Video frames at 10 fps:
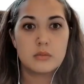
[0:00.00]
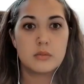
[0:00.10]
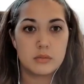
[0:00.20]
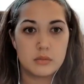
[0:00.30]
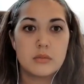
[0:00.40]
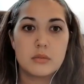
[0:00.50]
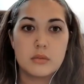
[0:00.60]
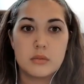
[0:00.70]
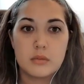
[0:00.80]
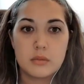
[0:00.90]

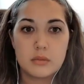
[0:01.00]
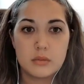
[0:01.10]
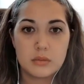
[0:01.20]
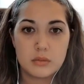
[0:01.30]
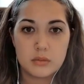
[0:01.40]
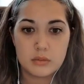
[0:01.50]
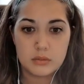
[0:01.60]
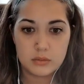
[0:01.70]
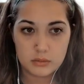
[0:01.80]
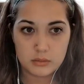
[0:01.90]

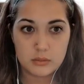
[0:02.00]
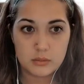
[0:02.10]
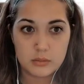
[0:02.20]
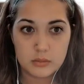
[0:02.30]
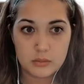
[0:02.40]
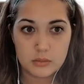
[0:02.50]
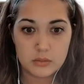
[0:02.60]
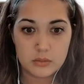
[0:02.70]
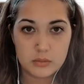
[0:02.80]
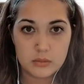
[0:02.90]

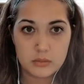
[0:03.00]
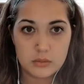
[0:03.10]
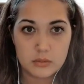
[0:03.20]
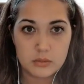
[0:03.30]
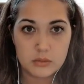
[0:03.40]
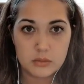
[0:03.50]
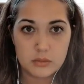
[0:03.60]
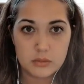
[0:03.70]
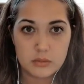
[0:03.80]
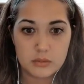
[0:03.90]

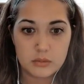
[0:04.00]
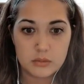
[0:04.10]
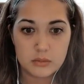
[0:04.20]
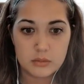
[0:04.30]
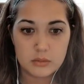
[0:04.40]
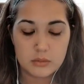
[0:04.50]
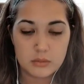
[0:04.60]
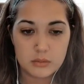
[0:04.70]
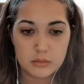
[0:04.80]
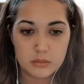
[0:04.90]

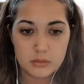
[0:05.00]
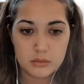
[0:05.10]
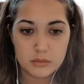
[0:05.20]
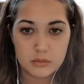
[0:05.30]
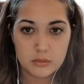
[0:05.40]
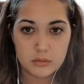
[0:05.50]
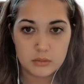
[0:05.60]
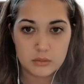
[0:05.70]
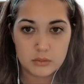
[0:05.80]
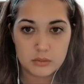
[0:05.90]
(not speaking)